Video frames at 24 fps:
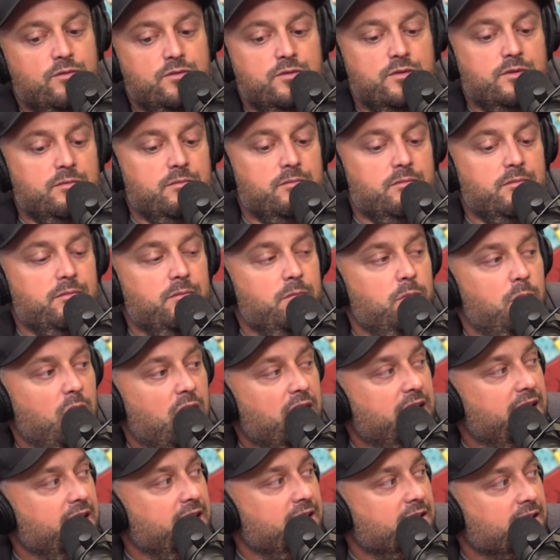
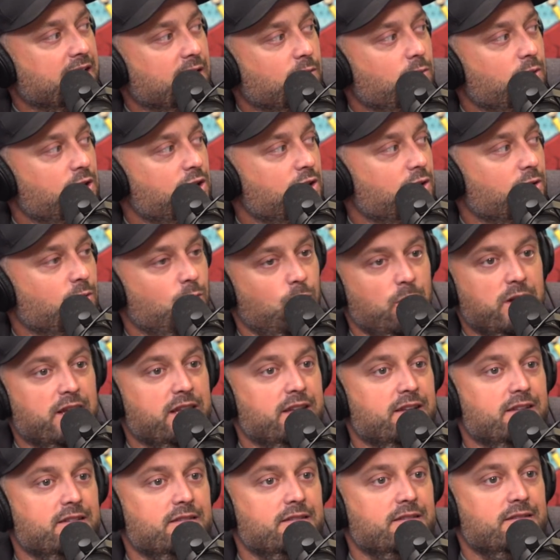money. Like, what are you going to
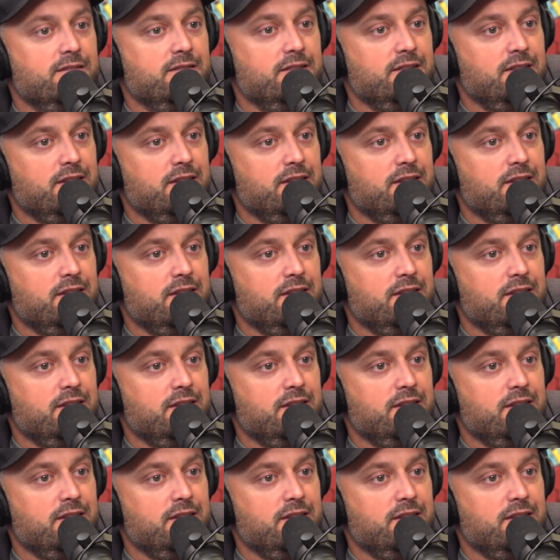win?